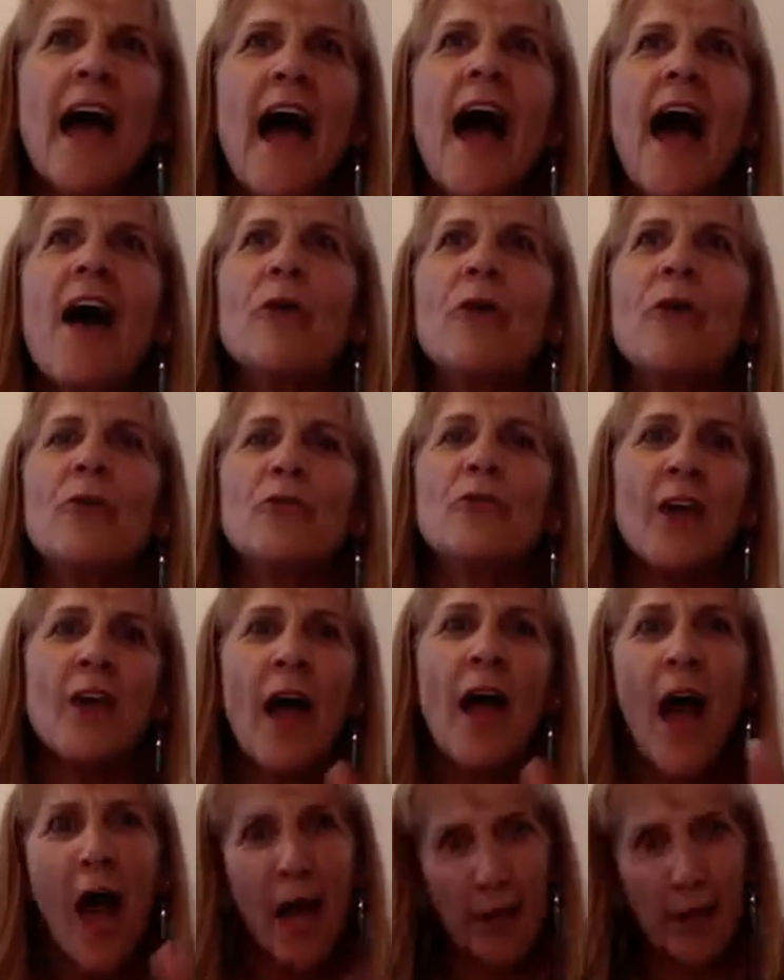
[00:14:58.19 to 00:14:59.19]
house.
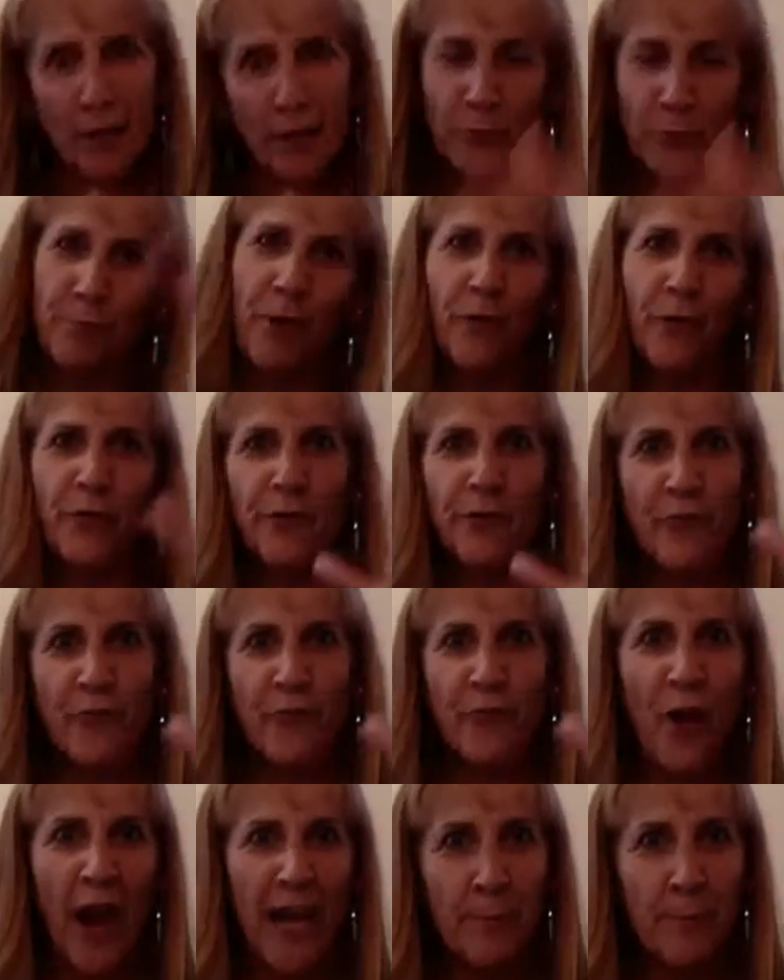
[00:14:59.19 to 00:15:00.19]
I could build the
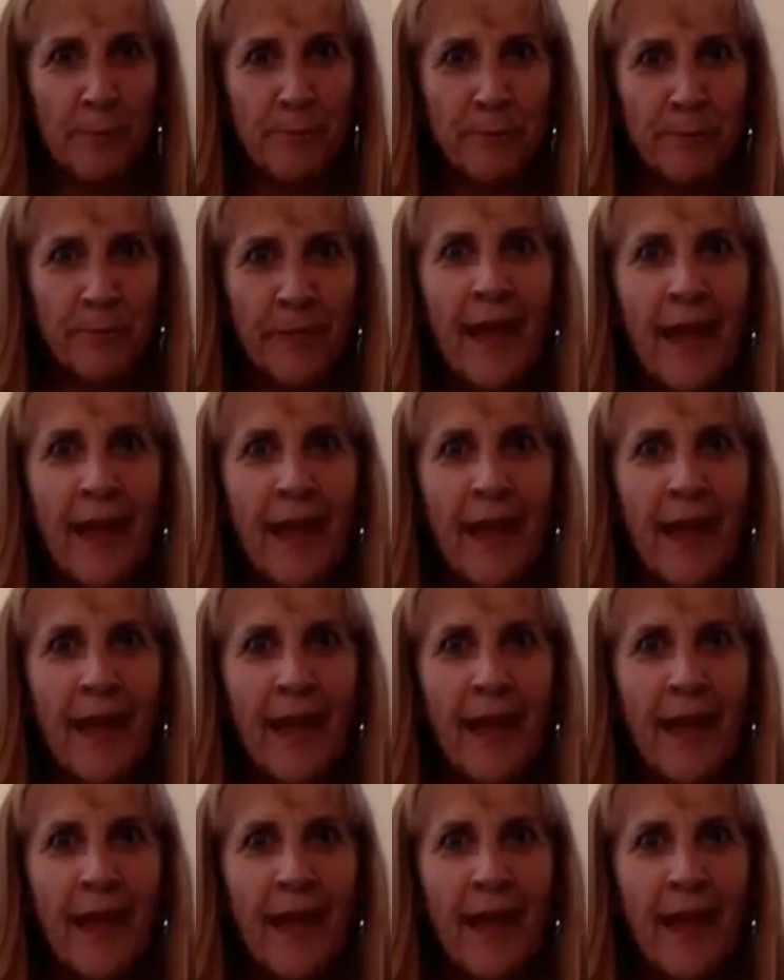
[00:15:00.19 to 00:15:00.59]
frame.